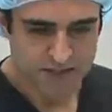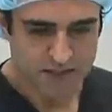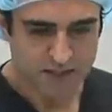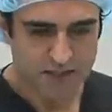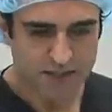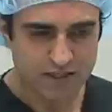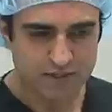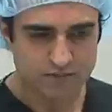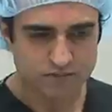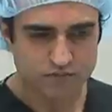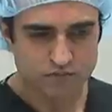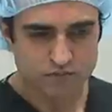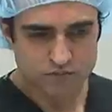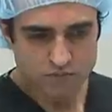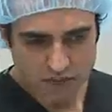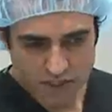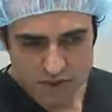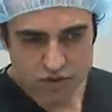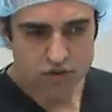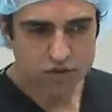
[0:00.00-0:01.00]

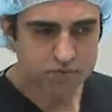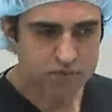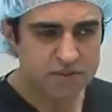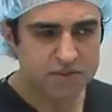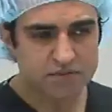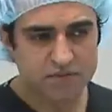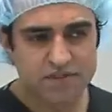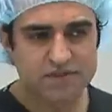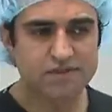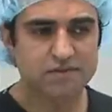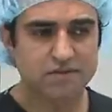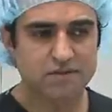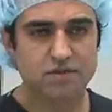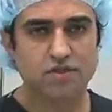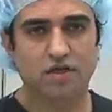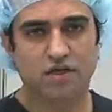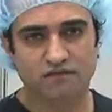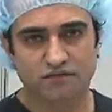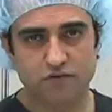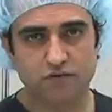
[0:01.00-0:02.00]
and should be decently
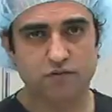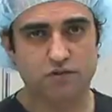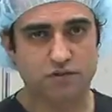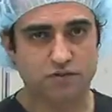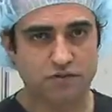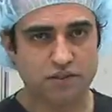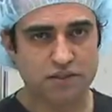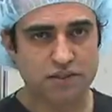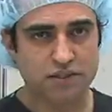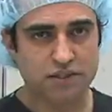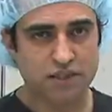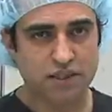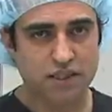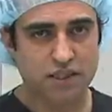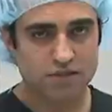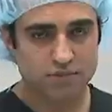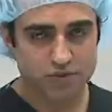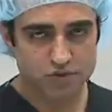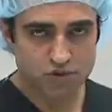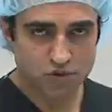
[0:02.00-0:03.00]
comfortable.
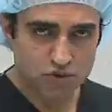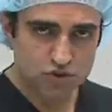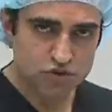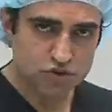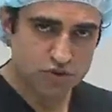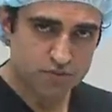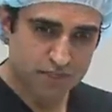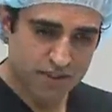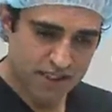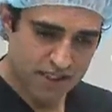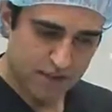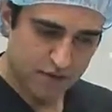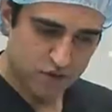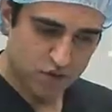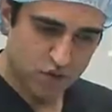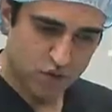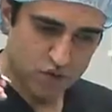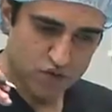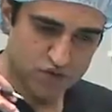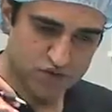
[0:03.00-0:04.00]
The surgery pain
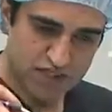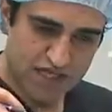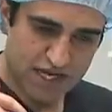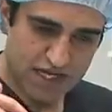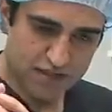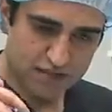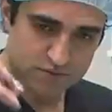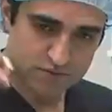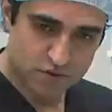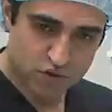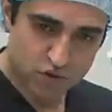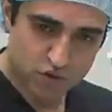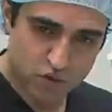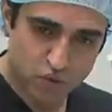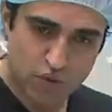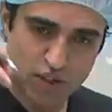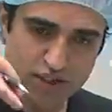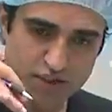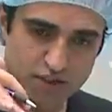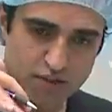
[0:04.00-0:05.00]
goes down
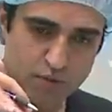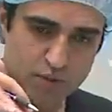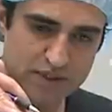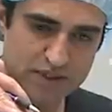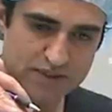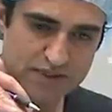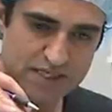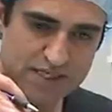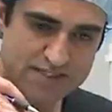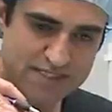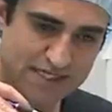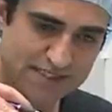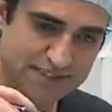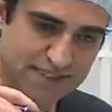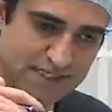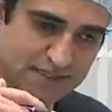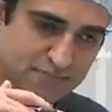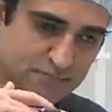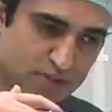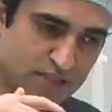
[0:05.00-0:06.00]
quickly within days and
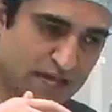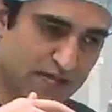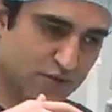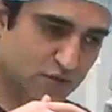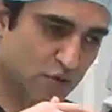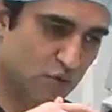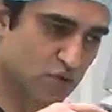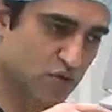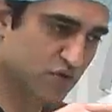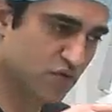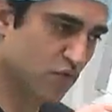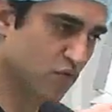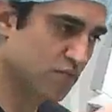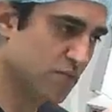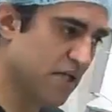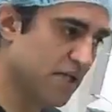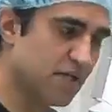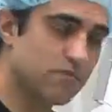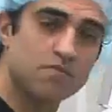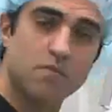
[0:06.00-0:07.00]
then plateaus for
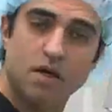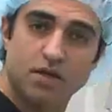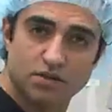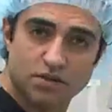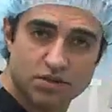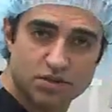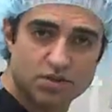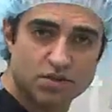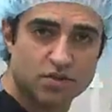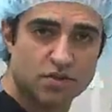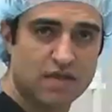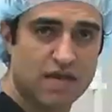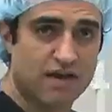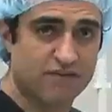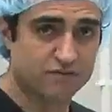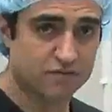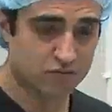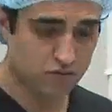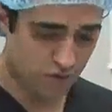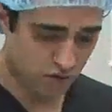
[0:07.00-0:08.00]
many months.
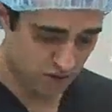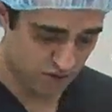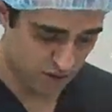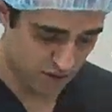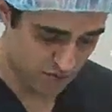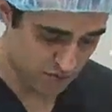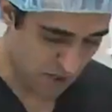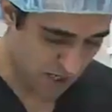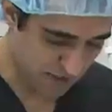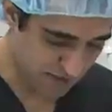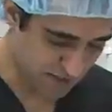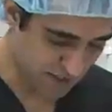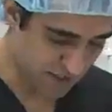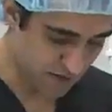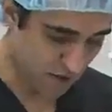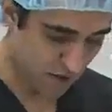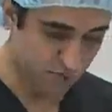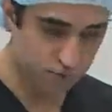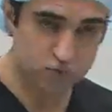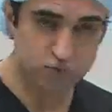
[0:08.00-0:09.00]
After all, it might
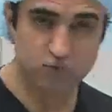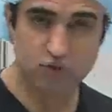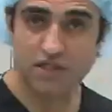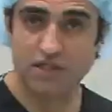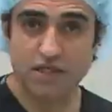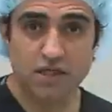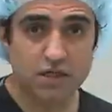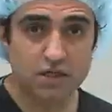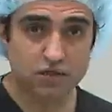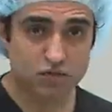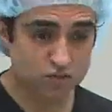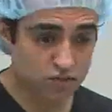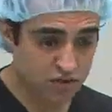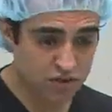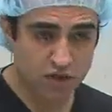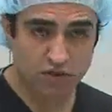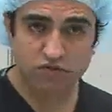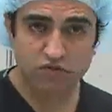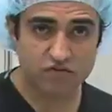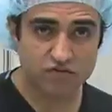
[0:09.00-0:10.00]
take up to a year to
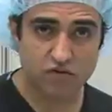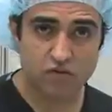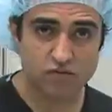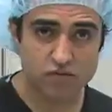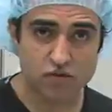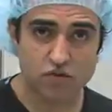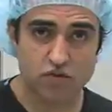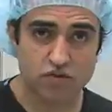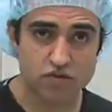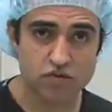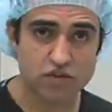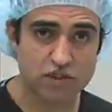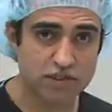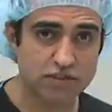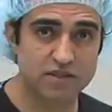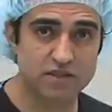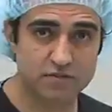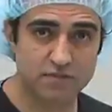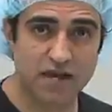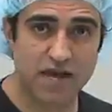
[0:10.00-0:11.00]
recover from surgery
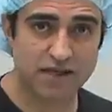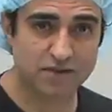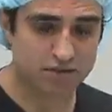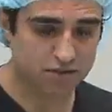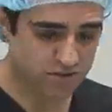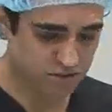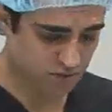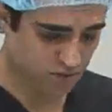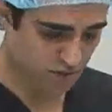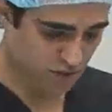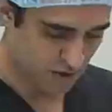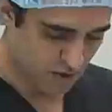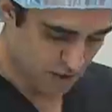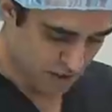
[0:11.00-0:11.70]
in this magnitude.